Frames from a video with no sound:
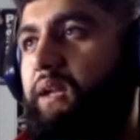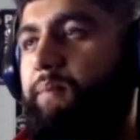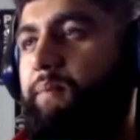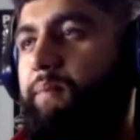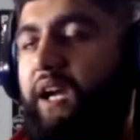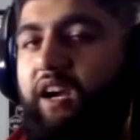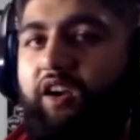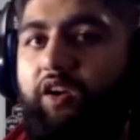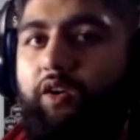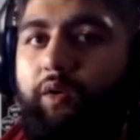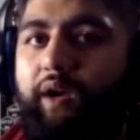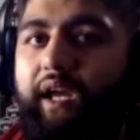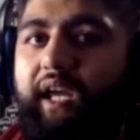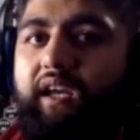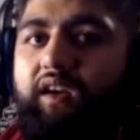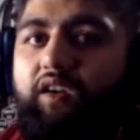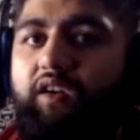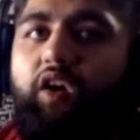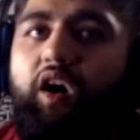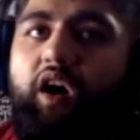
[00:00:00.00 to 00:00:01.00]
Paraguay
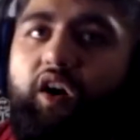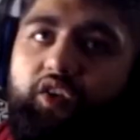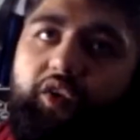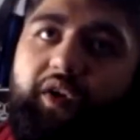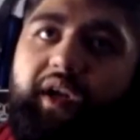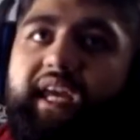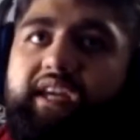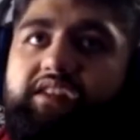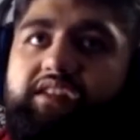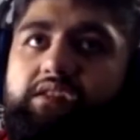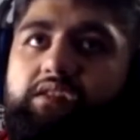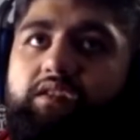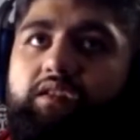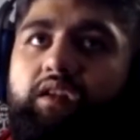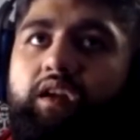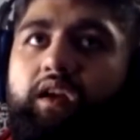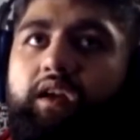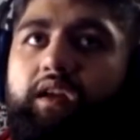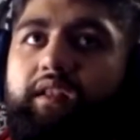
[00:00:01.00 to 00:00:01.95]
or other nations,